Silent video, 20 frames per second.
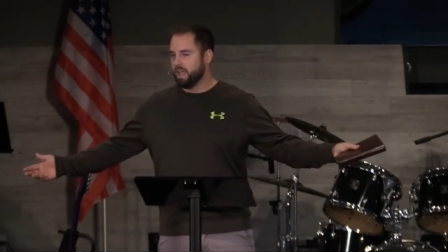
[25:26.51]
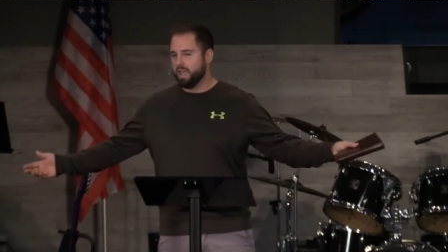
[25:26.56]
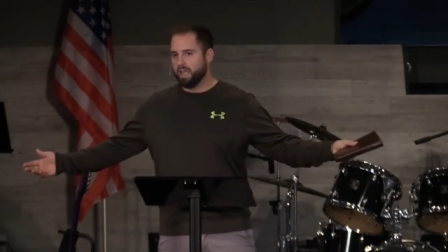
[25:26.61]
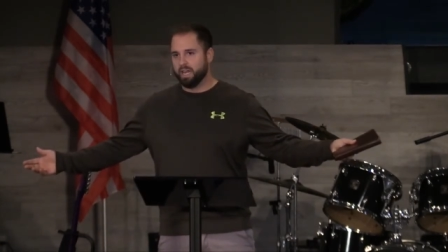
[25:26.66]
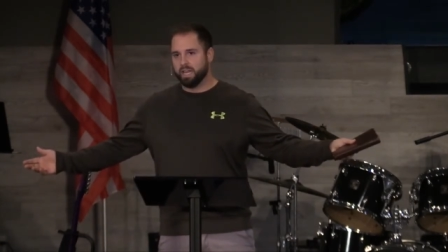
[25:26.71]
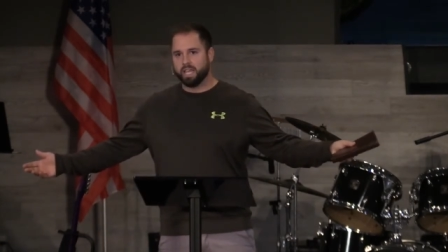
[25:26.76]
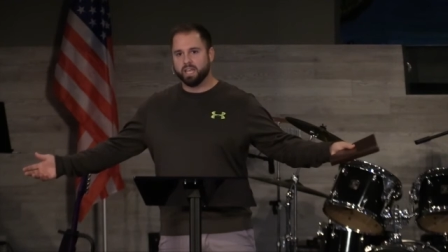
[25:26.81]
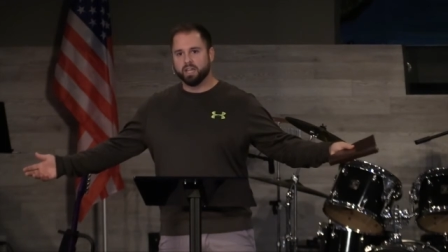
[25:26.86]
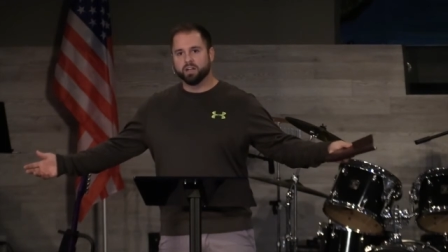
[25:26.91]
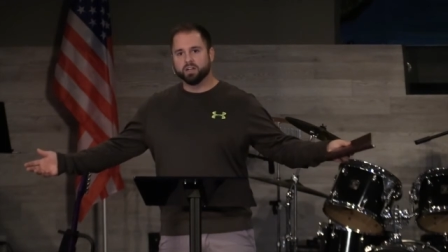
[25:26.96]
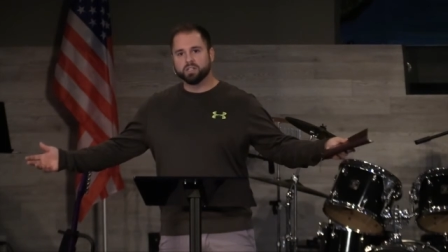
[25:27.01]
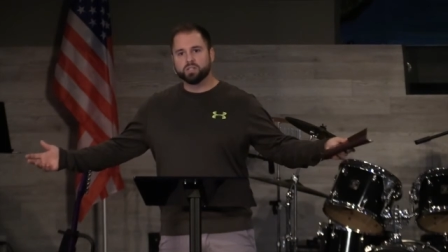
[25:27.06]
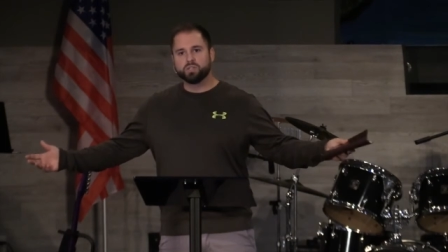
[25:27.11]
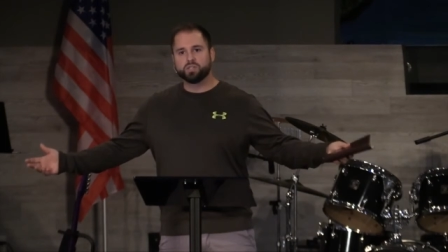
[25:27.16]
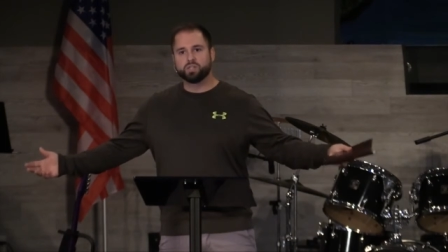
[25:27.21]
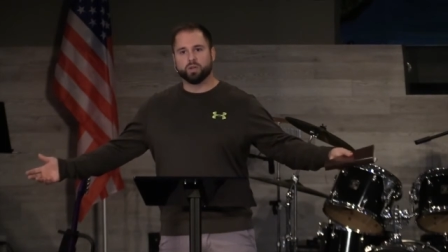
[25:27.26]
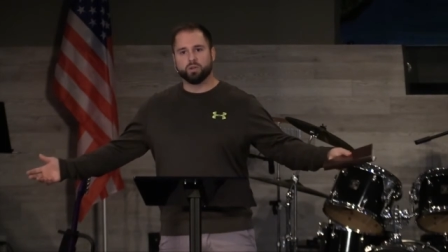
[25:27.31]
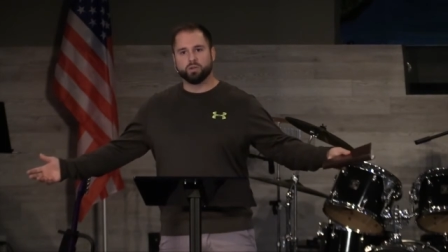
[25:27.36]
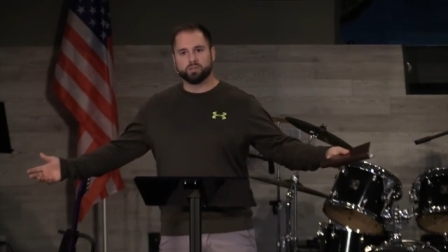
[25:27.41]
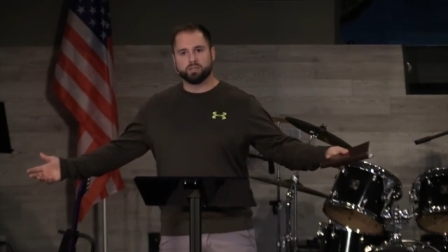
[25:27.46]
And here is
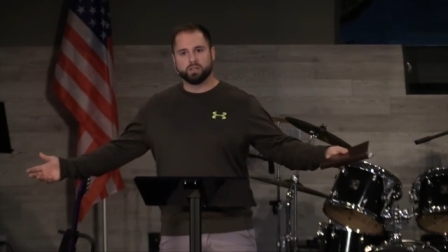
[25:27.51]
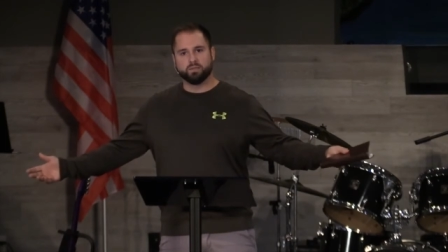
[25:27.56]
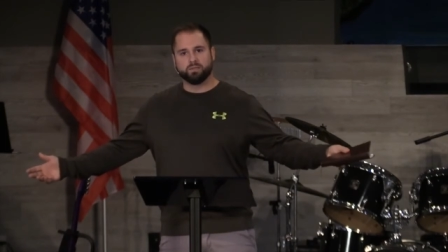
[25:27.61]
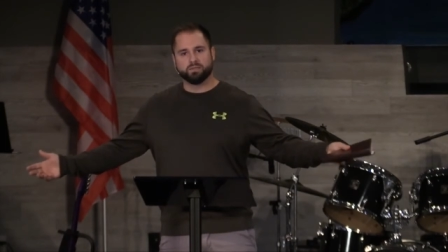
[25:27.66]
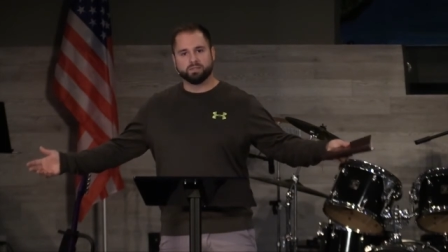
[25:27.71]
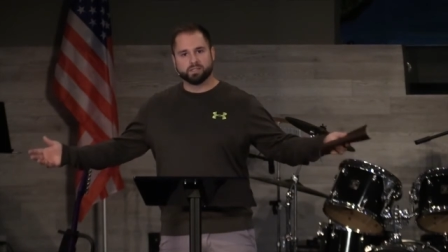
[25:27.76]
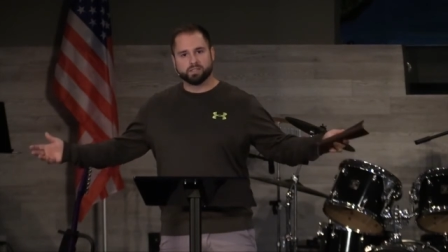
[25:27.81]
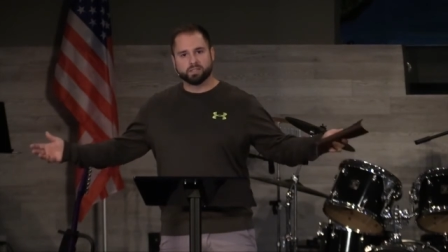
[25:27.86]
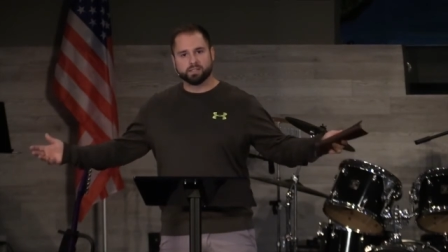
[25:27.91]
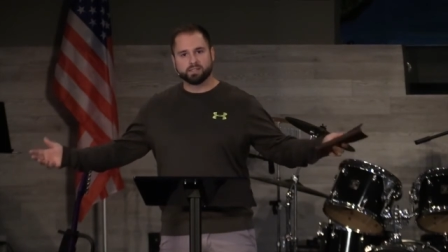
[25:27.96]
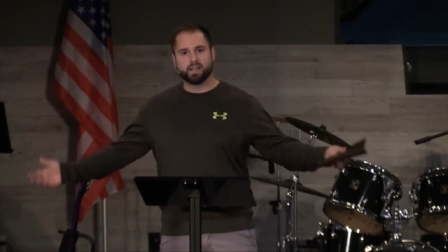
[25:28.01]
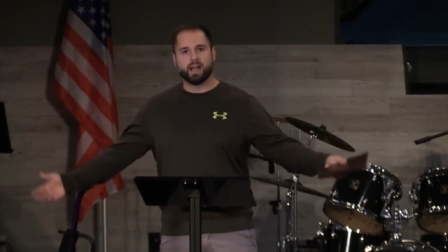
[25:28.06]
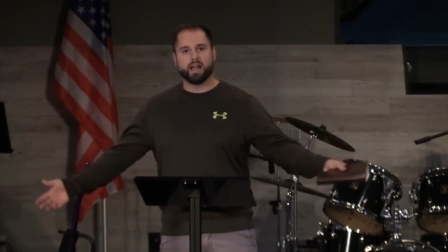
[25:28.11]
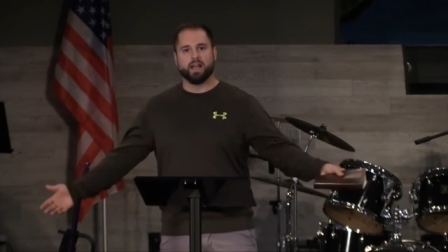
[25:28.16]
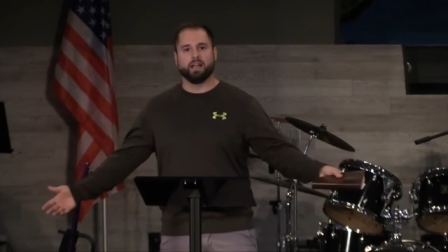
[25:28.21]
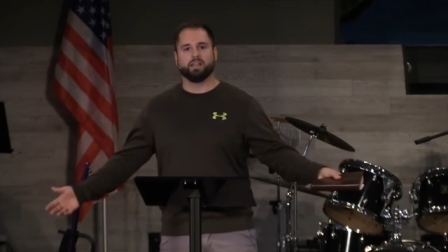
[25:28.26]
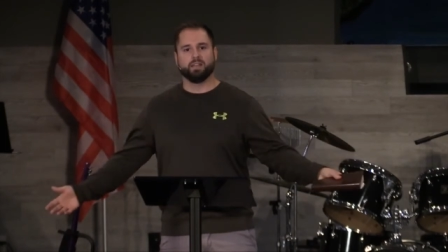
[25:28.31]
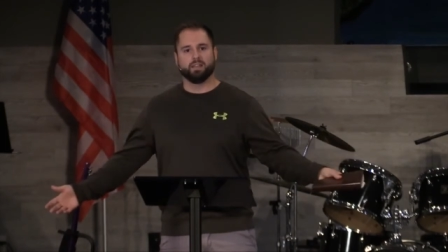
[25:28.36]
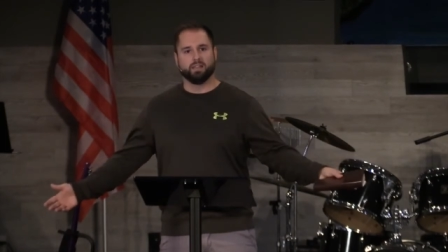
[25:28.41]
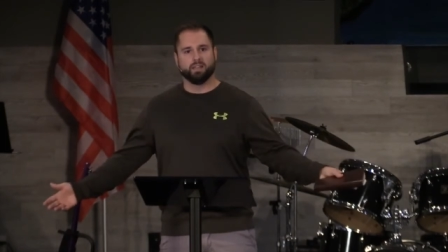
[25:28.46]
Joseph
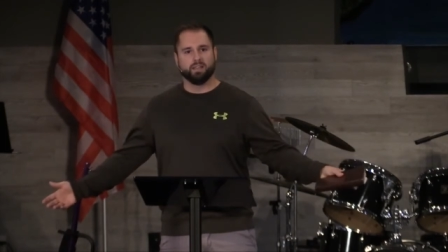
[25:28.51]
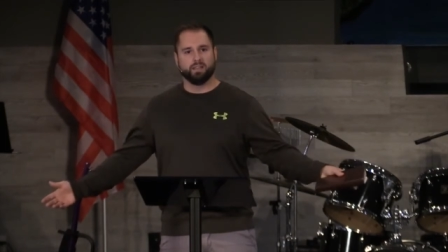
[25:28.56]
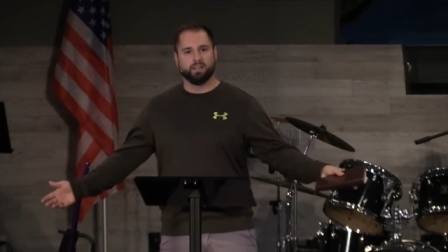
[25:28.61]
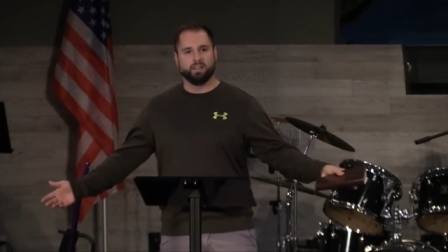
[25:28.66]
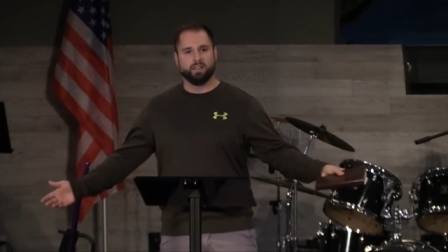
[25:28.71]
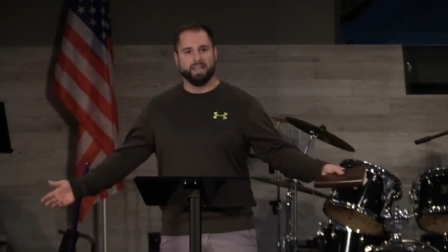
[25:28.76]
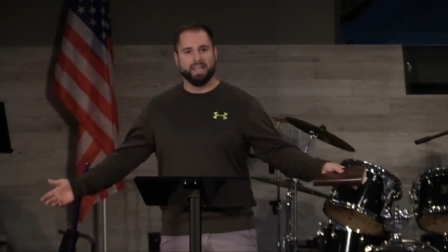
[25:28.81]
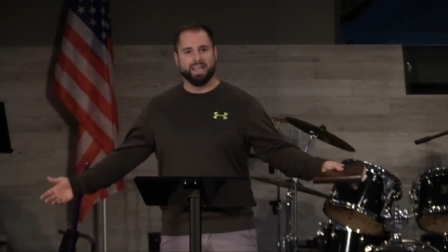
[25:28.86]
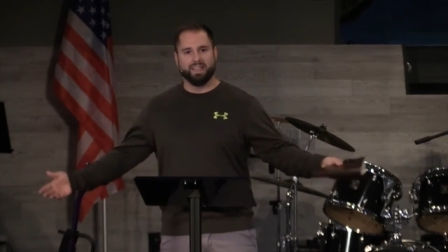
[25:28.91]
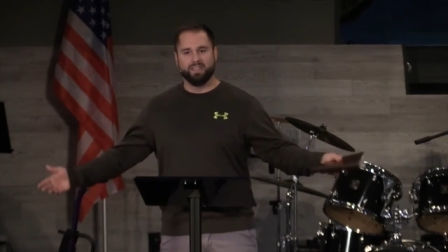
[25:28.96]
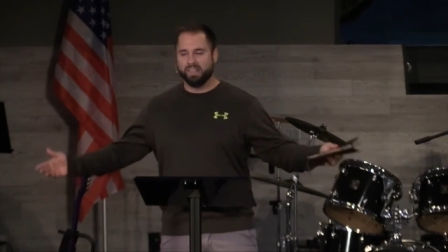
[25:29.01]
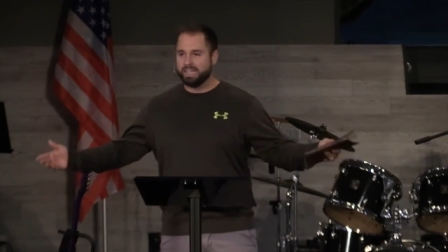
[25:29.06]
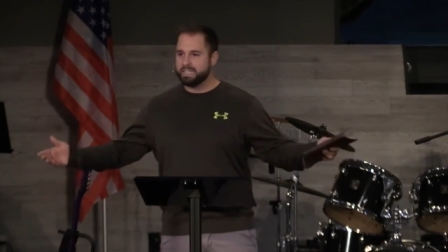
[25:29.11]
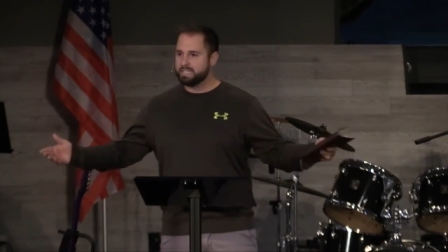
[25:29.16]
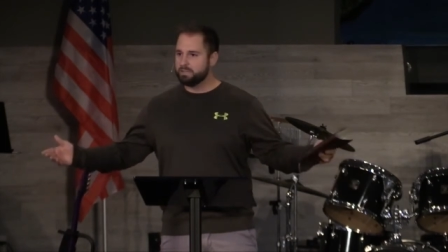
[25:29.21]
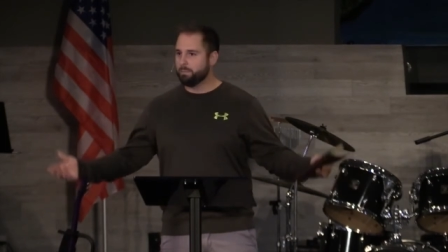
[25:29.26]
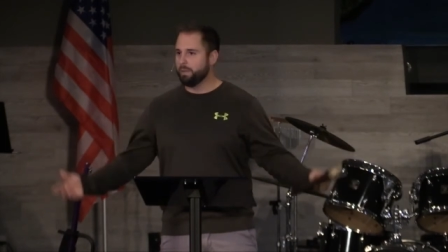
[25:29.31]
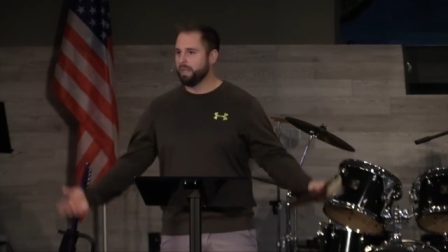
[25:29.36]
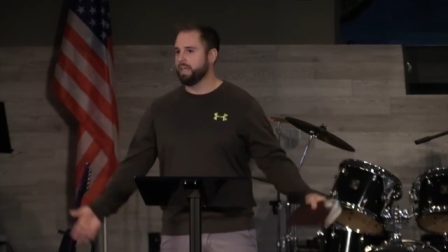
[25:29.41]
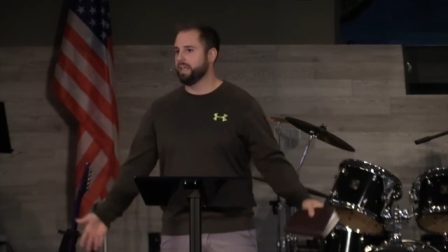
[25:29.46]
stuck in
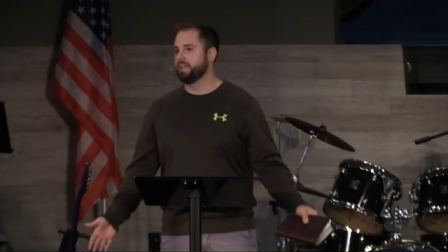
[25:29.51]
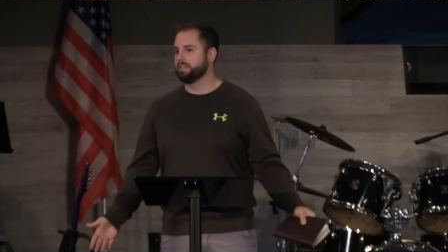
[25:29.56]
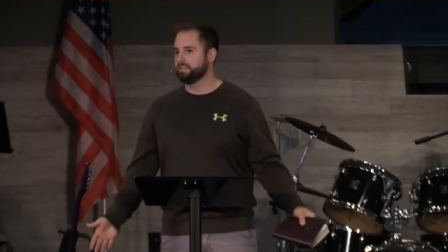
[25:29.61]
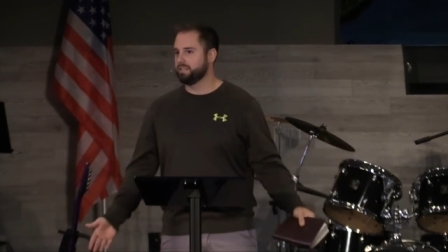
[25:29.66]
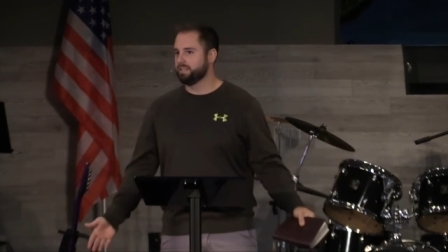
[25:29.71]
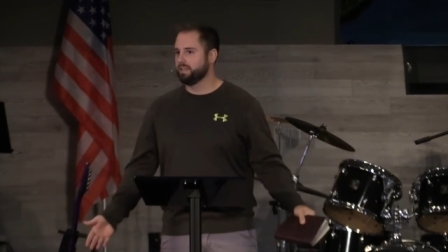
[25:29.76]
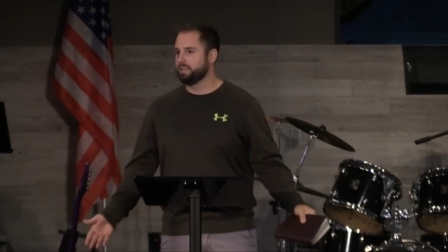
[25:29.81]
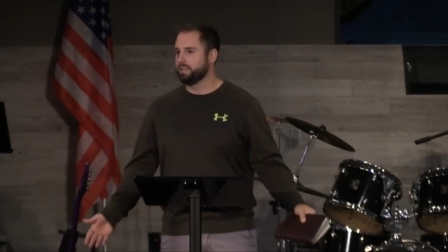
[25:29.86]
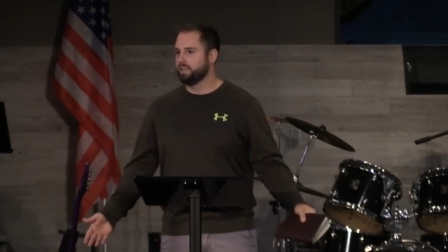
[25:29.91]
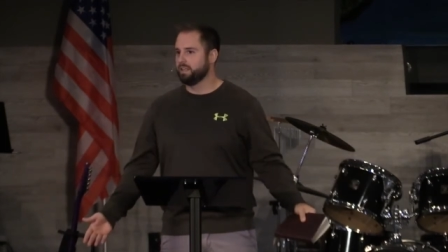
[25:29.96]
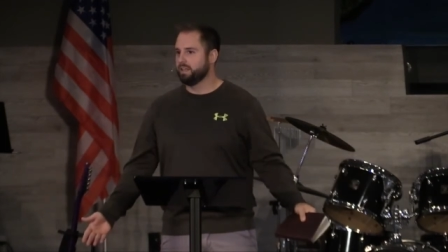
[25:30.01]
this pit,